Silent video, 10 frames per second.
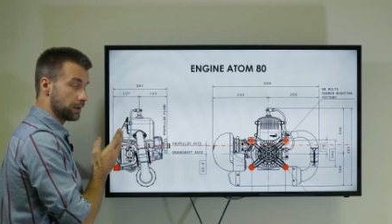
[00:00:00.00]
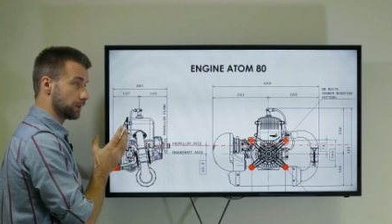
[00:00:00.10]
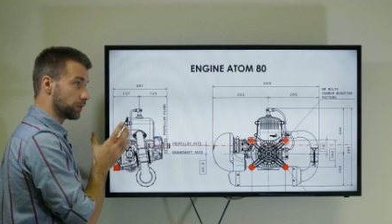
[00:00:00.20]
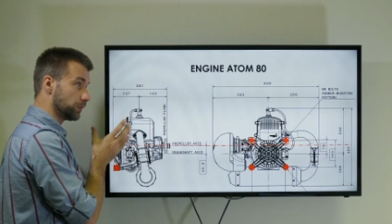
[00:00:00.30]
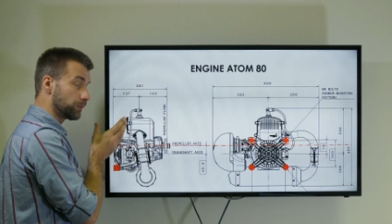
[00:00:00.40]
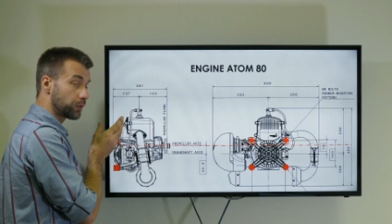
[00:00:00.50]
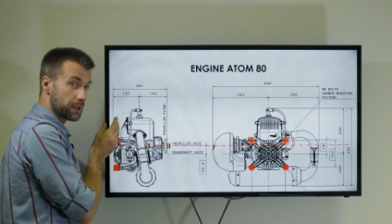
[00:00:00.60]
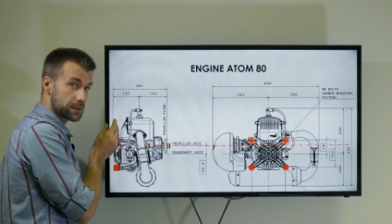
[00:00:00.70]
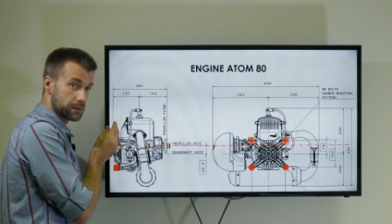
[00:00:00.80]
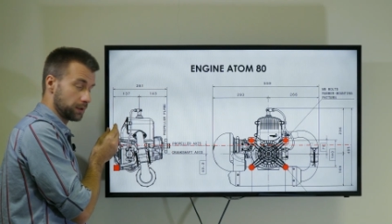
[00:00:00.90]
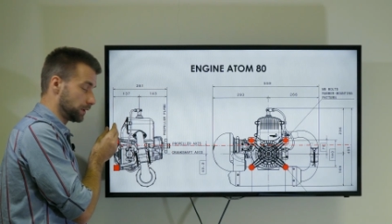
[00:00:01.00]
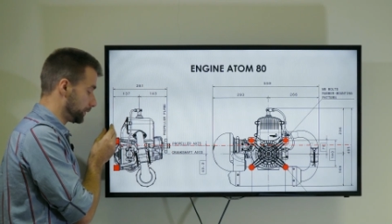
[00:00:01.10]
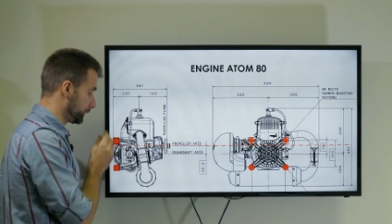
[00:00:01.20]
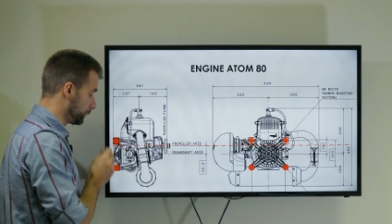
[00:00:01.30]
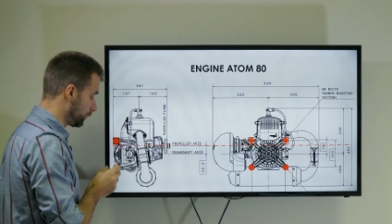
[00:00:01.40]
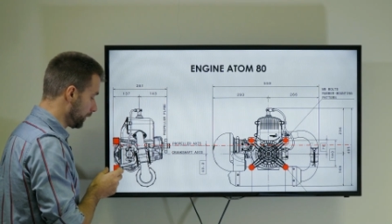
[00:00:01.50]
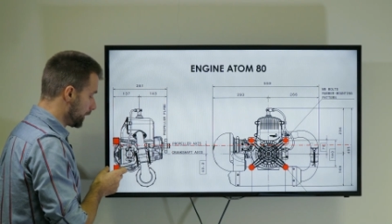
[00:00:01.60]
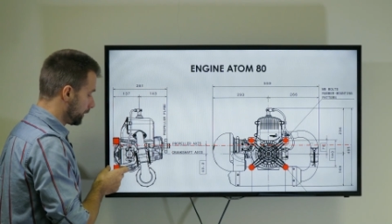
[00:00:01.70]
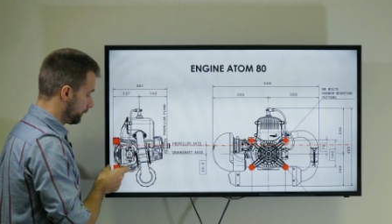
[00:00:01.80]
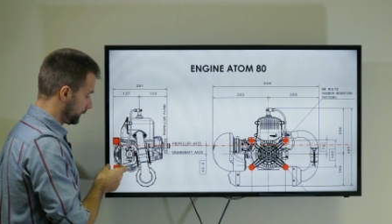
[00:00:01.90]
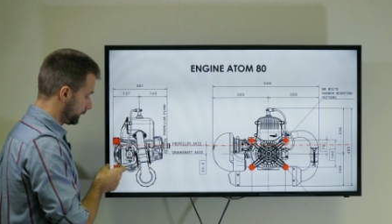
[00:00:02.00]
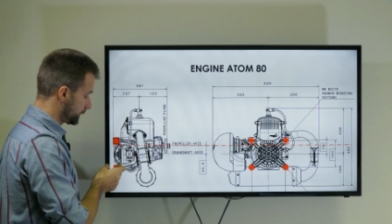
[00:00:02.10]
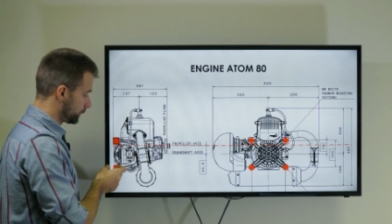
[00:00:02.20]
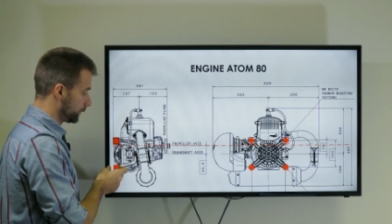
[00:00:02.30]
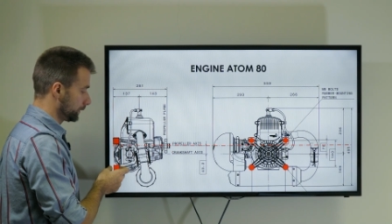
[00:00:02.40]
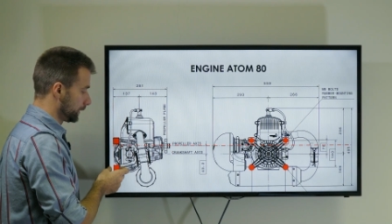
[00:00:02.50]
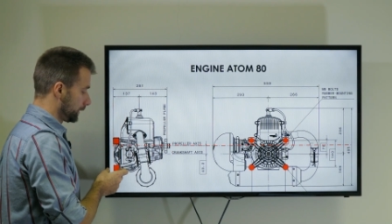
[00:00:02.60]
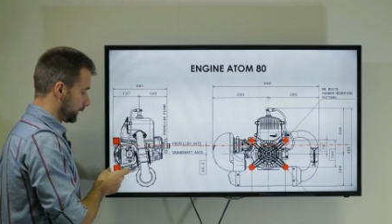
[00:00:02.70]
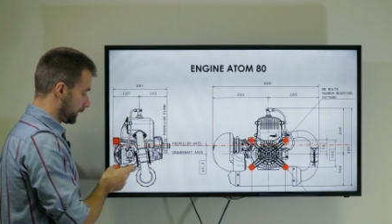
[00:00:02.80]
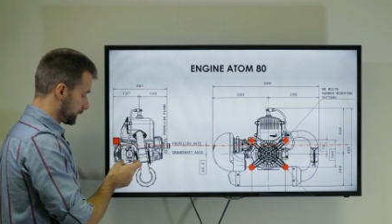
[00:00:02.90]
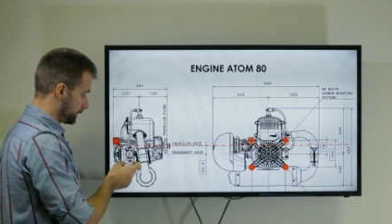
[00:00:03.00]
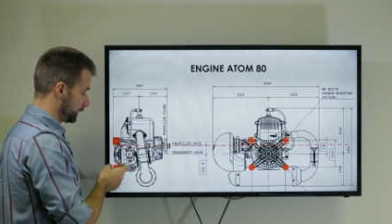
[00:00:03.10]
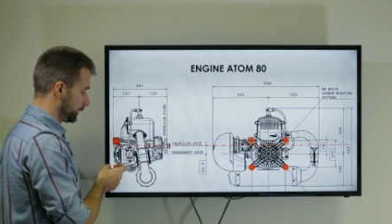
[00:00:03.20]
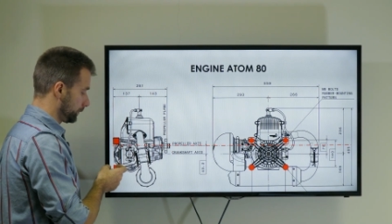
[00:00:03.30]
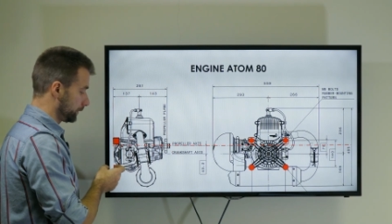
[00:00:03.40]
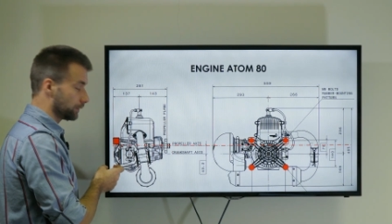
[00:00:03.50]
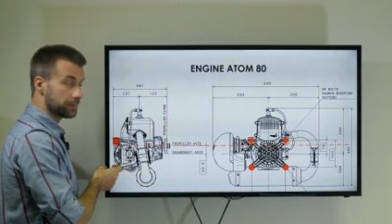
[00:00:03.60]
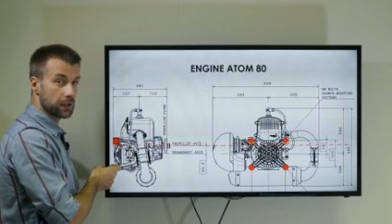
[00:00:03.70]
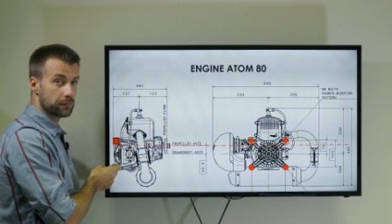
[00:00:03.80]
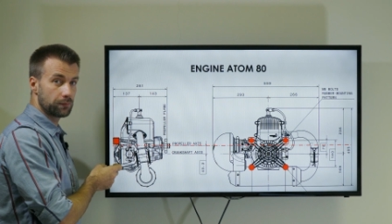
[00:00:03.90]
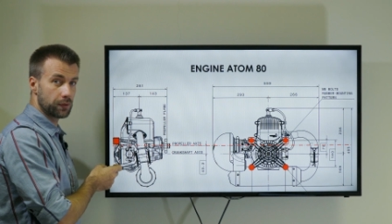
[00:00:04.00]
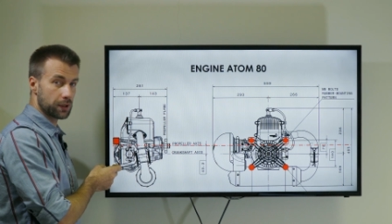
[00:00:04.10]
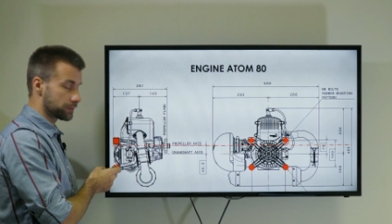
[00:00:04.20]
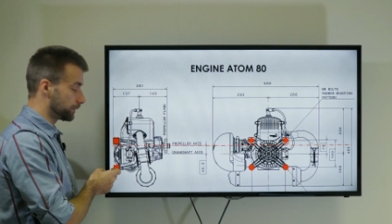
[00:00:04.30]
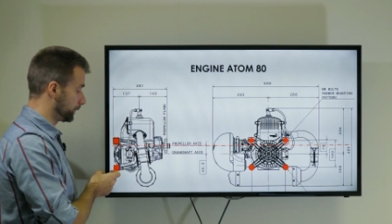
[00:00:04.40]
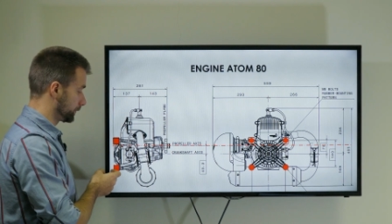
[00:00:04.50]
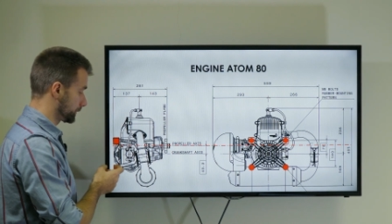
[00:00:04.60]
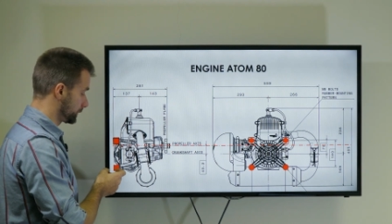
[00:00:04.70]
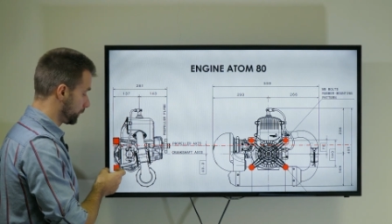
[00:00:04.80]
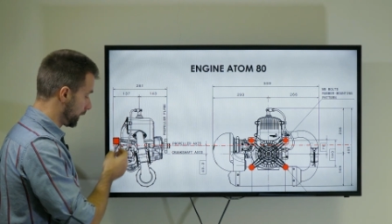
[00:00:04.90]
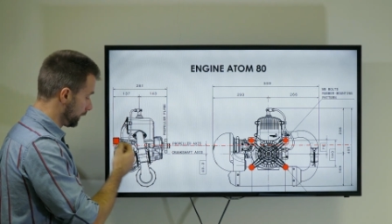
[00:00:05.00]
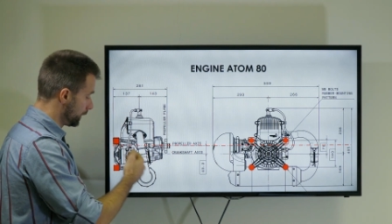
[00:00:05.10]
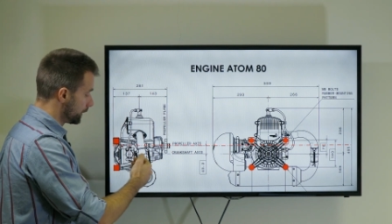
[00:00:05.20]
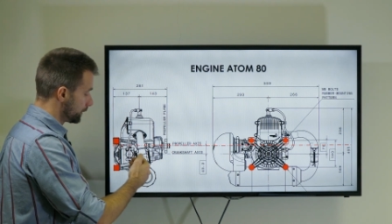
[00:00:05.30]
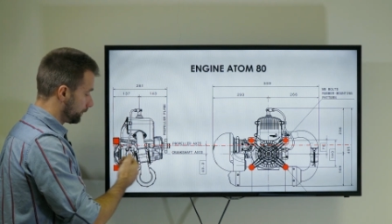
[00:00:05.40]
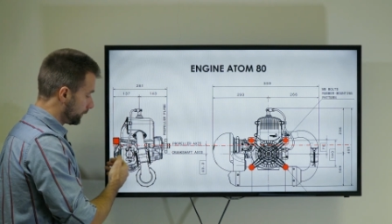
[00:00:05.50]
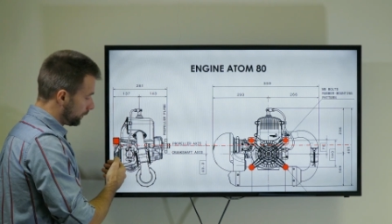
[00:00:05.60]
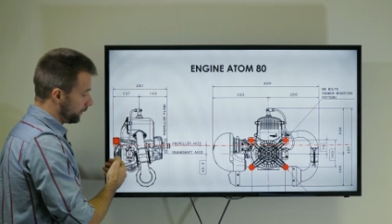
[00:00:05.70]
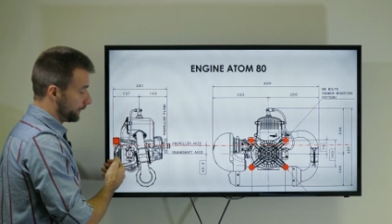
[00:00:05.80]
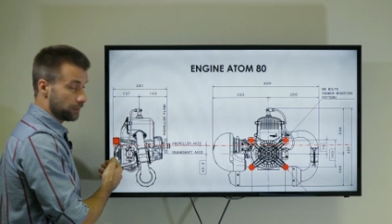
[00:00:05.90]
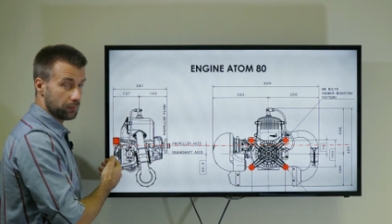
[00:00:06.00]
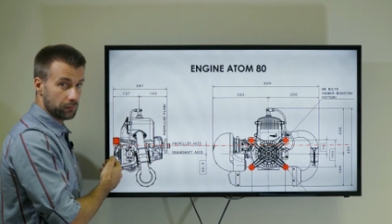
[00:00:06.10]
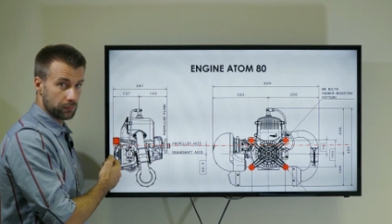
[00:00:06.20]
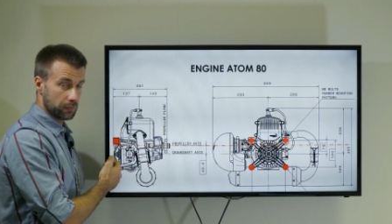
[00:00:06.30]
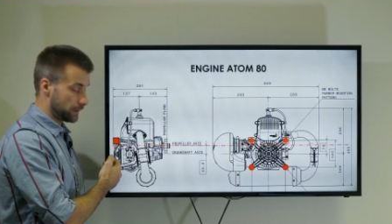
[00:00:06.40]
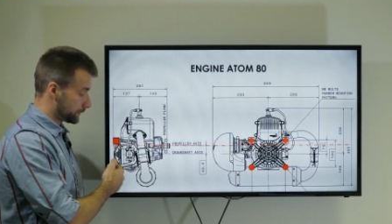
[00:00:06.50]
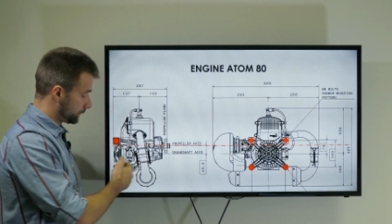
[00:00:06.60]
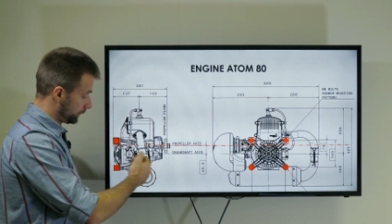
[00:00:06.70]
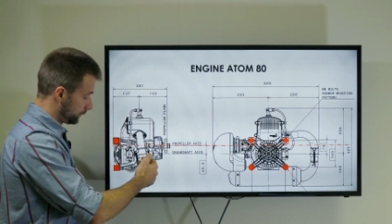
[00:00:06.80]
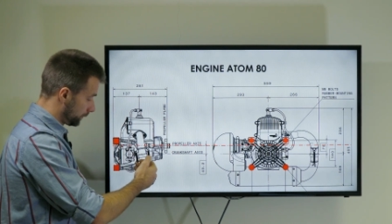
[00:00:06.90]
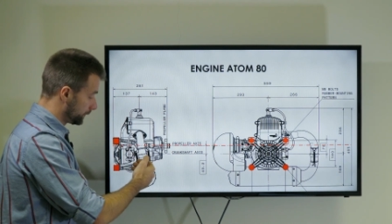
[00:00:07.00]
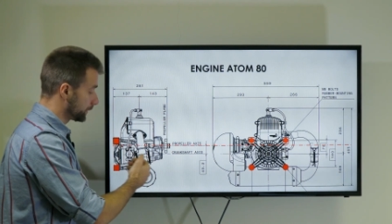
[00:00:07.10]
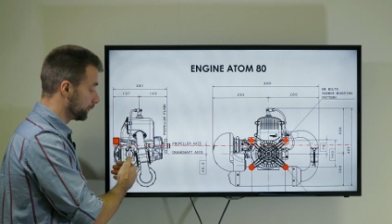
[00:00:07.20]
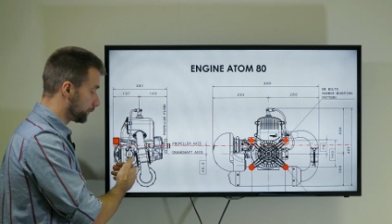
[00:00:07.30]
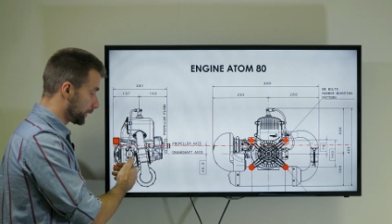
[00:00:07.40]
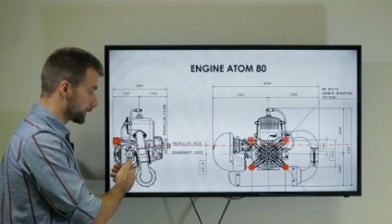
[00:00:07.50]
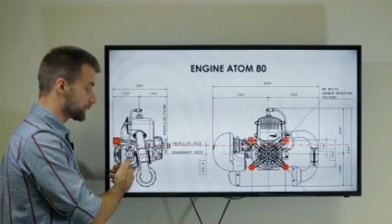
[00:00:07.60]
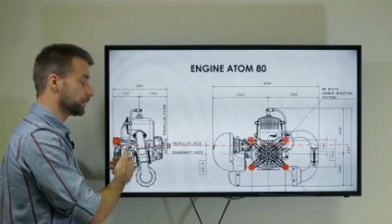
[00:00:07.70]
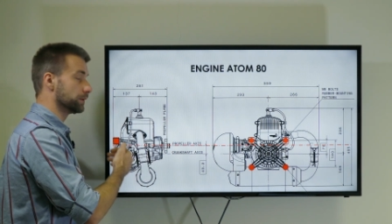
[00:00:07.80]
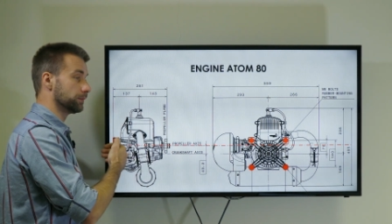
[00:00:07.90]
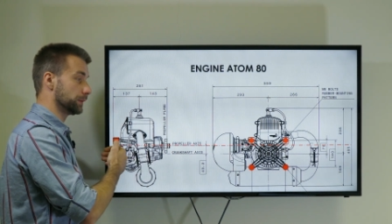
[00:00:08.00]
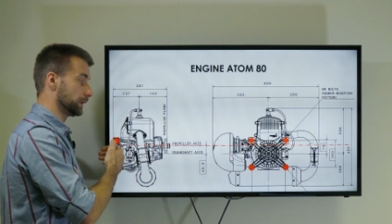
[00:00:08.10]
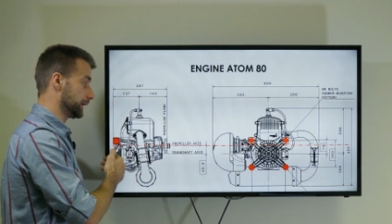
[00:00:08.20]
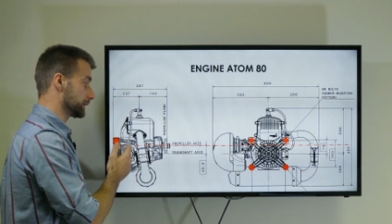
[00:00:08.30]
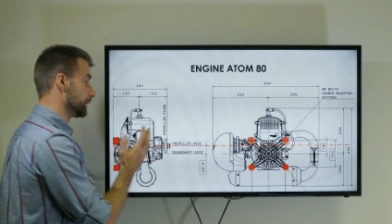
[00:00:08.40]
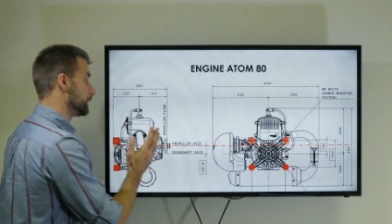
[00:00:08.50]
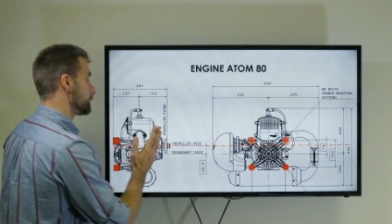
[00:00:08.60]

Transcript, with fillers: uh, compressed a little bit more, but this one gets a little bit of that pressure force as well, although less so it will be compressed or less.